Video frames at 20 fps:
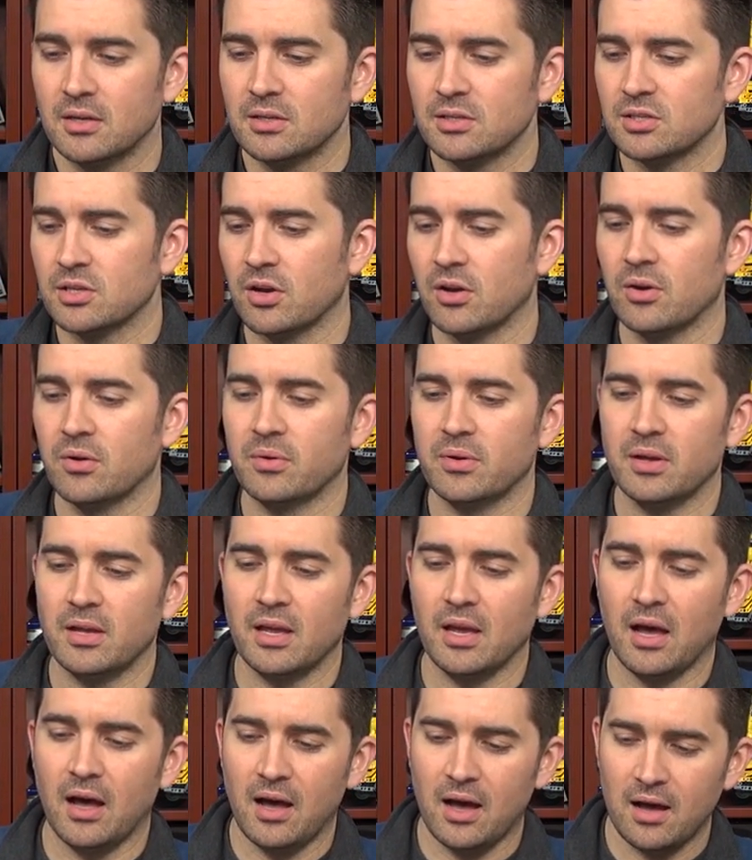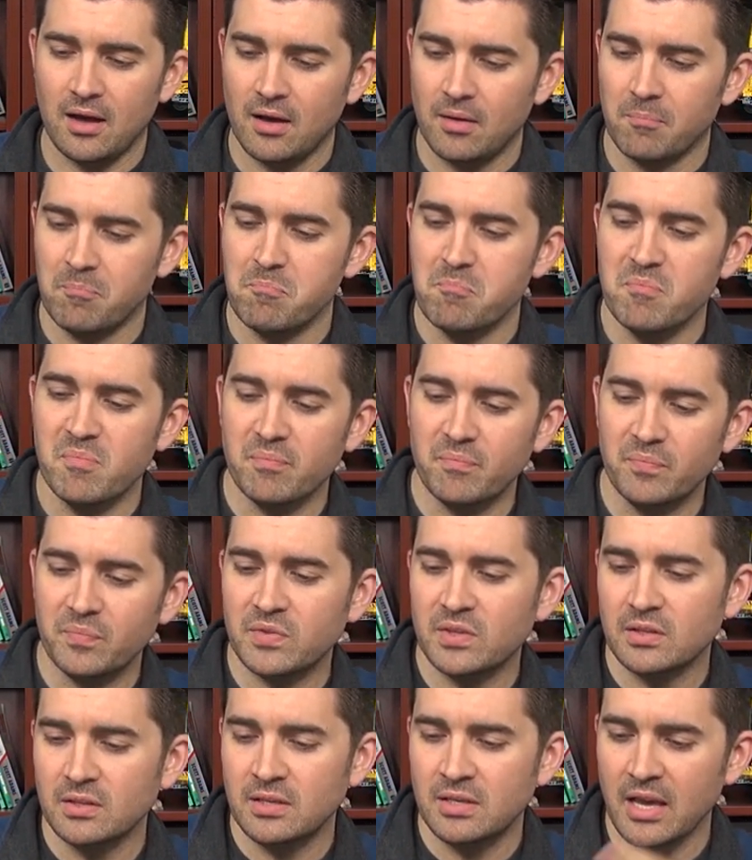So
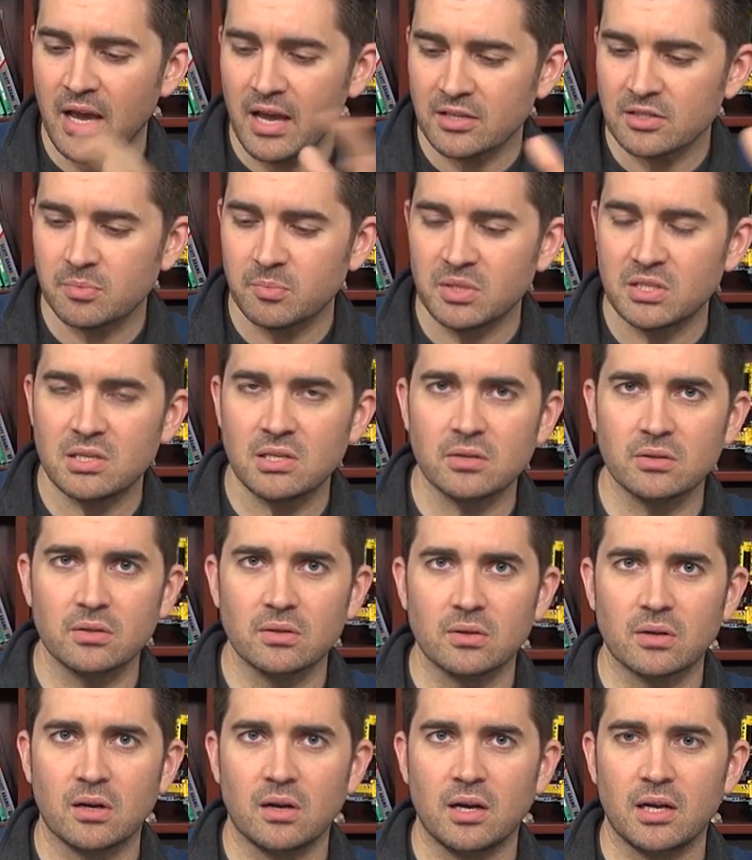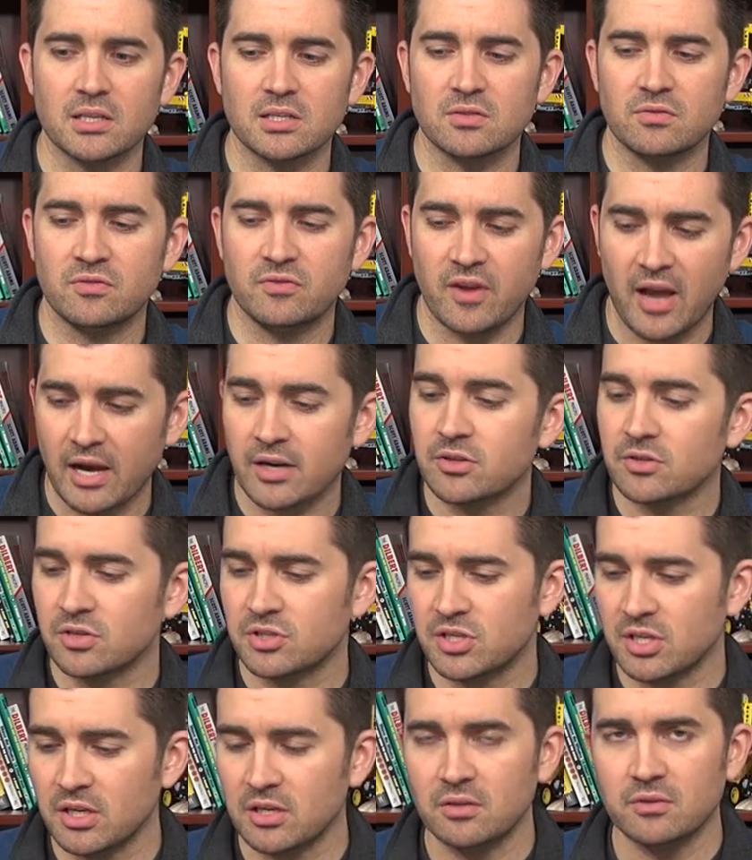yes, material cost
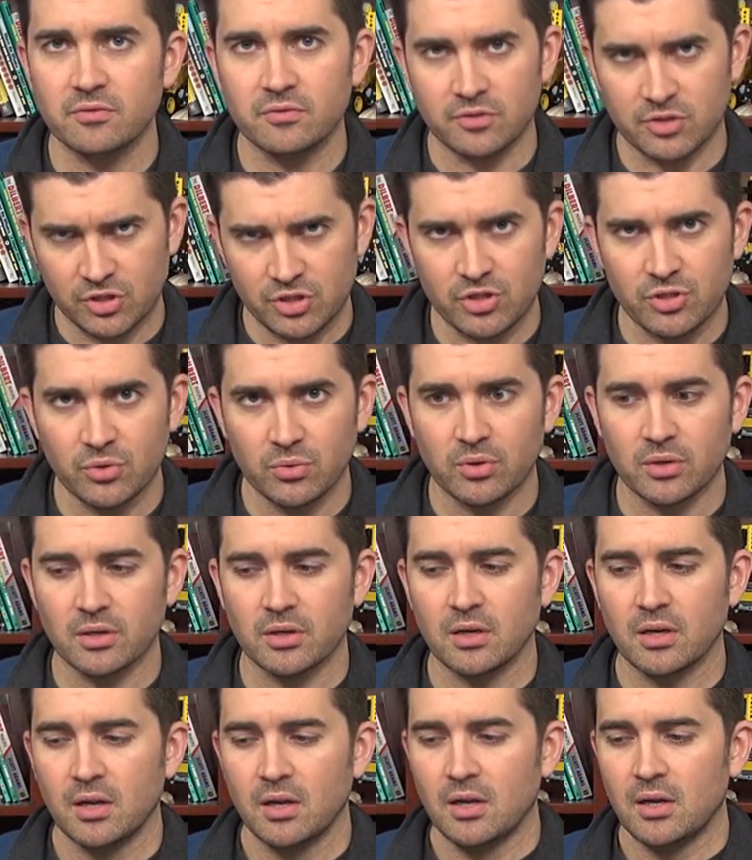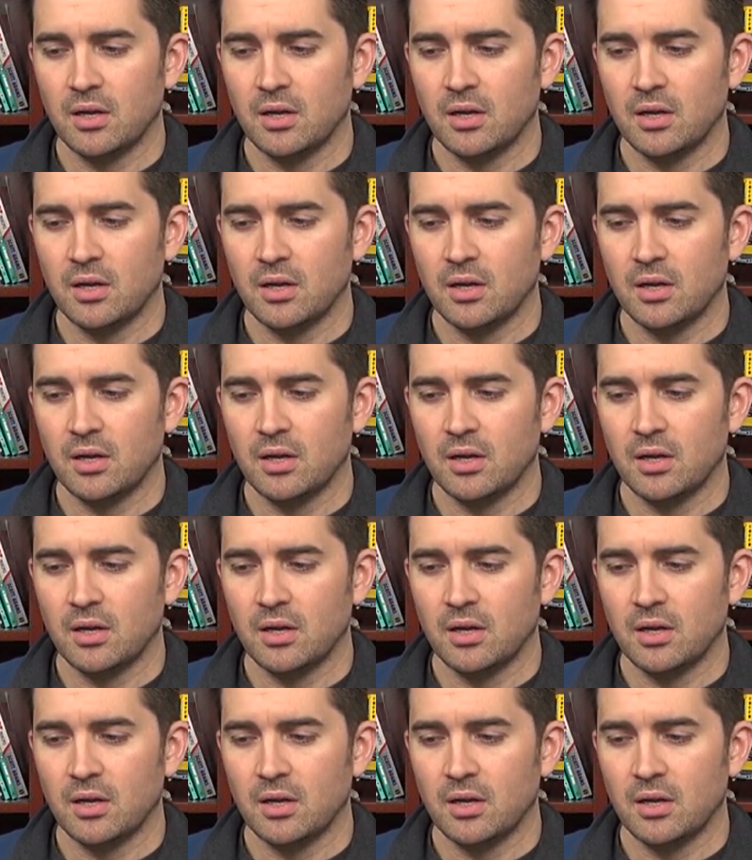factors in for sure,